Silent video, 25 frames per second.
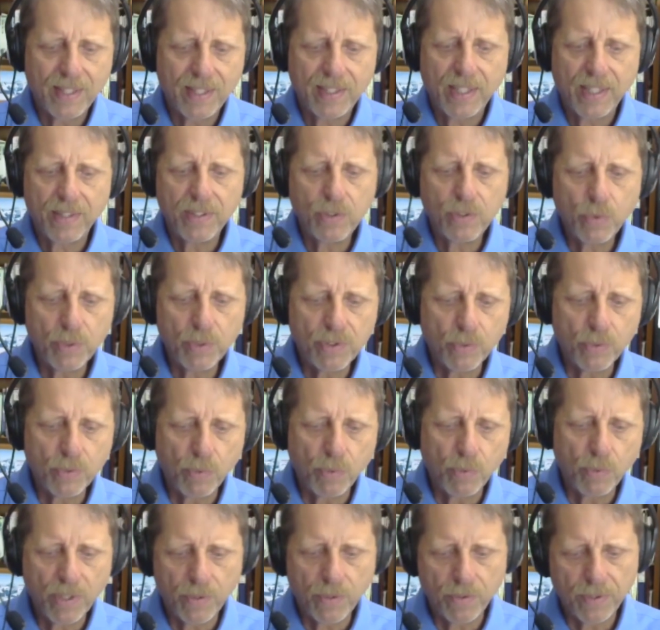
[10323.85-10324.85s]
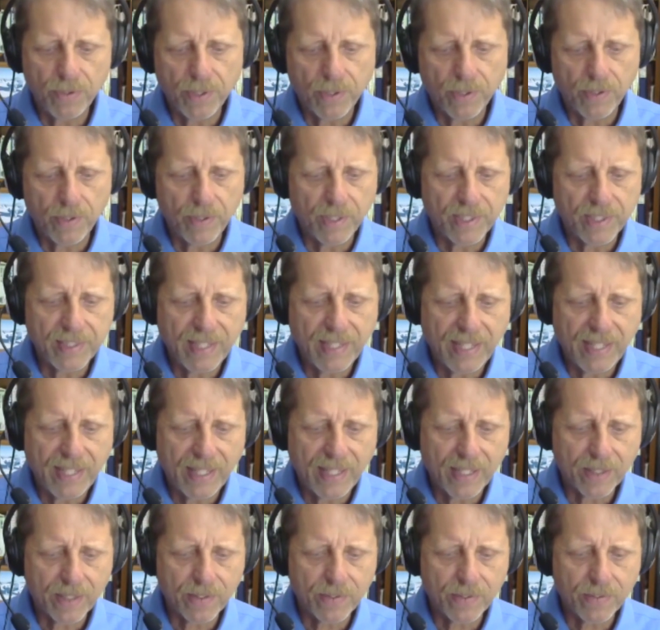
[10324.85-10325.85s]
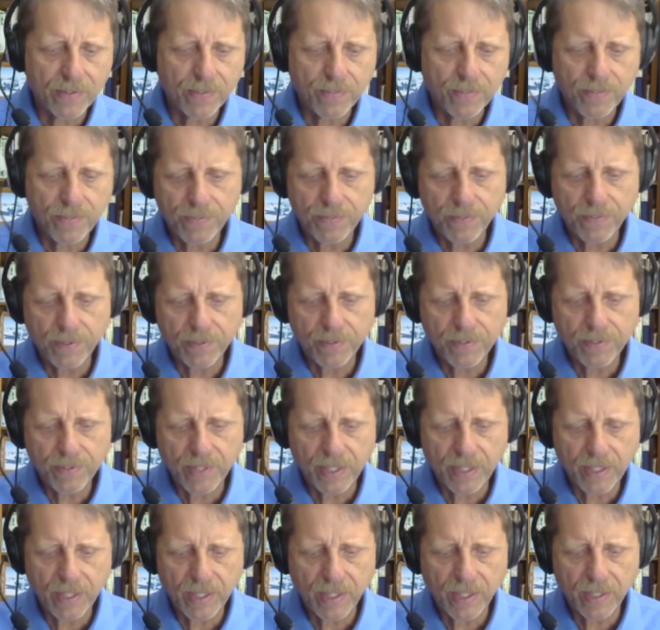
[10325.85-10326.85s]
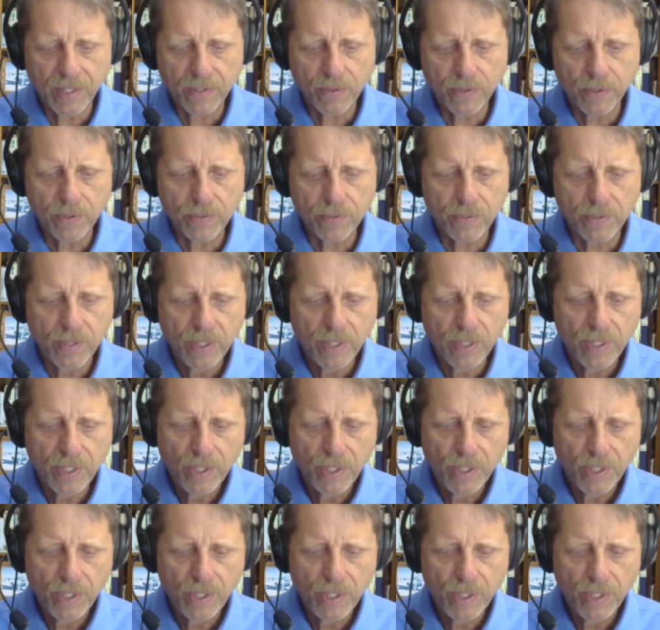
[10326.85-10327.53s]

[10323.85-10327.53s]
Now, this was the one on the tax for psychiatrists.